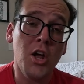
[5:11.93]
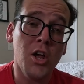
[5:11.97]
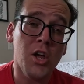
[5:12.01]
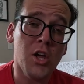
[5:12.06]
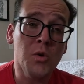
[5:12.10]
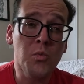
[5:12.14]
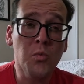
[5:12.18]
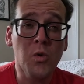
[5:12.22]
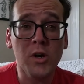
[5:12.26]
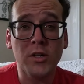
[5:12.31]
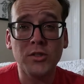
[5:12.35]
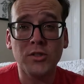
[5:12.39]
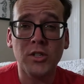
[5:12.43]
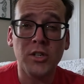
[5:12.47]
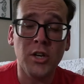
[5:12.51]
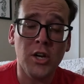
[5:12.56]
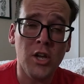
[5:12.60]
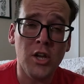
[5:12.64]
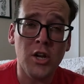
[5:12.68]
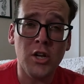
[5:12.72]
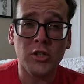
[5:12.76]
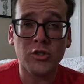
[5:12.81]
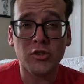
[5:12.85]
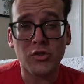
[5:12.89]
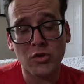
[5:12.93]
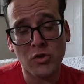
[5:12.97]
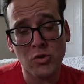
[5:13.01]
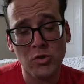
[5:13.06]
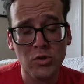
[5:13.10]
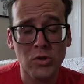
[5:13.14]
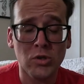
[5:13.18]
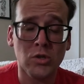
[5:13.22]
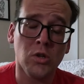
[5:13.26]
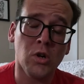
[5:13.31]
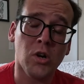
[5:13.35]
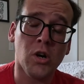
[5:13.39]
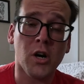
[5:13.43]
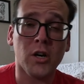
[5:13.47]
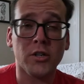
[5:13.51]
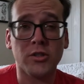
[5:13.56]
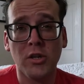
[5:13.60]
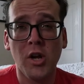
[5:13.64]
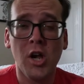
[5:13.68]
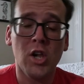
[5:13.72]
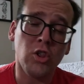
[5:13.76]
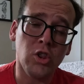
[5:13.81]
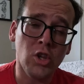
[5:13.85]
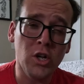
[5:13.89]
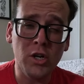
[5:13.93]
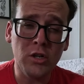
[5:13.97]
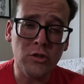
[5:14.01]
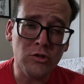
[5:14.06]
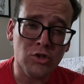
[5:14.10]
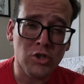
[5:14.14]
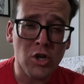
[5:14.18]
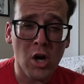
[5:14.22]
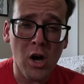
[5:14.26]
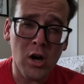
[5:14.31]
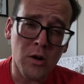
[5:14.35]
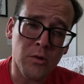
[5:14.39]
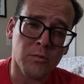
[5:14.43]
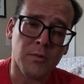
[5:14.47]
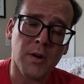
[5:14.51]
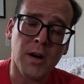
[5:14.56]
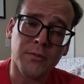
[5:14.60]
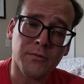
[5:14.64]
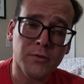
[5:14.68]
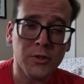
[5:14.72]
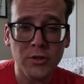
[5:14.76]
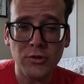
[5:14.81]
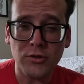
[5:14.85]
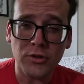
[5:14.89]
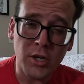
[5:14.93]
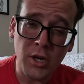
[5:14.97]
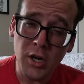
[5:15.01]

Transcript: it wasn't in a school, or Little John reference